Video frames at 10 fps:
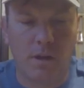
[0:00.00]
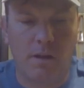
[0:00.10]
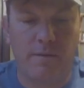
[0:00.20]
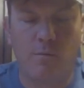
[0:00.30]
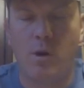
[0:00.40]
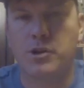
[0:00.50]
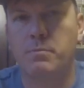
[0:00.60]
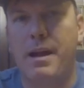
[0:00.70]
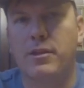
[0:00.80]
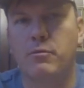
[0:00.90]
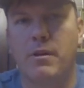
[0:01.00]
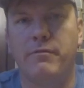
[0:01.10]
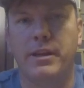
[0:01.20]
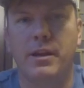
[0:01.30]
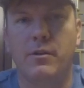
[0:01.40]
if you watched back through my
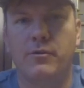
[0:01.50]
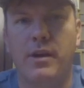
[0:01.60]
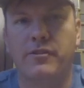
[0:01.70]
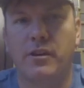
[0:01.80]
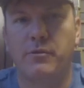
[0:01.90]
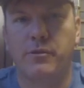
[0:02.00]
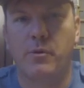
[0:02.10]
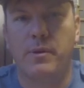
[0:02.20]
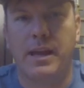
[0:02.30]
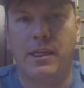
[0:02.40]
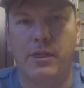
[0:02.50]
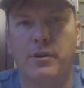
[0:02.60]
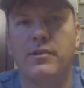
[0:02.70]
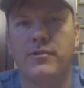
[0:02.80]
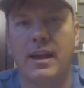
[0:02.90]
videos, actually I was throwing a
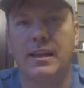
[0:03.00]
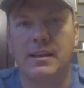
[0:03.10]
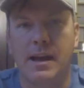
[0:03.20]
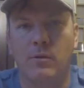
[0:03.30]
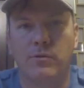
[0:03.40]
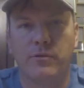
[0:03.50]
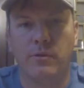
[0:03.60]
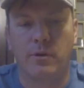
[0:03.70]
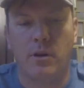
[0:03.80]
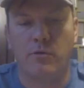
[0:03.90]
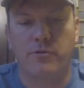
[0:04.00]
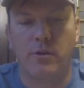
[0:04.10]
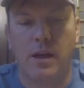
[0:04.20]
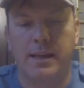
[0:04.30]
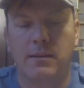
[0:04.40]
32nd ounce on an
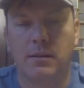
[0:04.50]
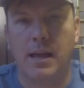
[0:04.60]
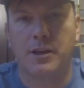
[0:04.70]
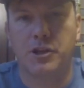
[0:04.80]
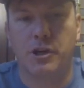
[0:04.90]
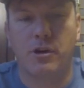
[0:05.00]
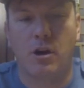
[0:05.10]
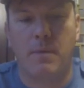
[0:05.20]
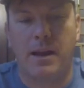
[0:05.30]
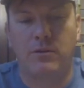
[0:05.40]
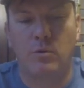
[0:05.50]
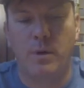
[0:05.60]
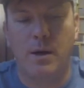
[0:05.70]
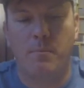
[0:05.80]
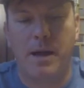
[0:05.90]
ultralight last year, caught about a two
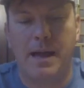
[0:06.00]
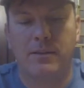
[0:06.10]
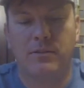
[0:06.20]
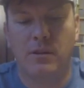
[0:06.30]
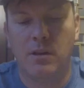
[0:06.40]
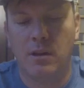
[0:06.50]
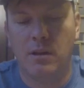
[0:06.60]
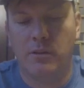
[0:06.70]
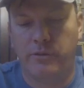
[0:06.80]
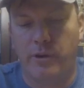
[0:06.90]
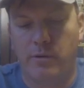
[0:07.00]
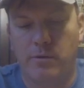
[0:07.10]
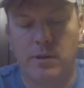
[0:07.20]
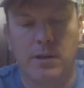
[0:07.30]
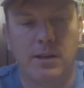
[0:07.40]
pound bass. So
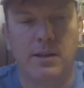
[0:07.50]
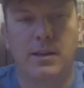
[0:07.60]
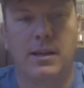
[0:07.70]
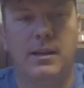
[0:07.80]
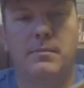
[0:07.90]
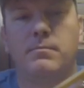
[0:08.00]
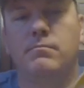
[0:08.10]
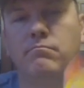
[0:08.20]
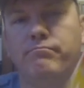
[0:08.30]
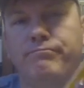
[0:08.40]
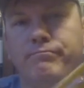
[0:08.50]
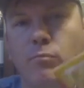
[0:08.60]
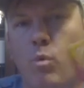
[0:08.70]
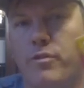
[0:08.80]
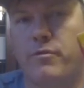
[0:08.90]
um,
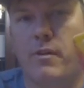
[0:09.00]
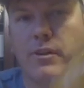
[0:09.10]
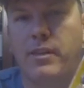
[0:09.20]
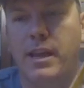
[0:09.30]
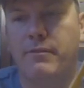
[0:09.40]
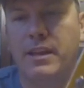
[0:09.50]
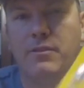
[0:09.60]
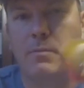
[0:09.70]
works for everything. If it eats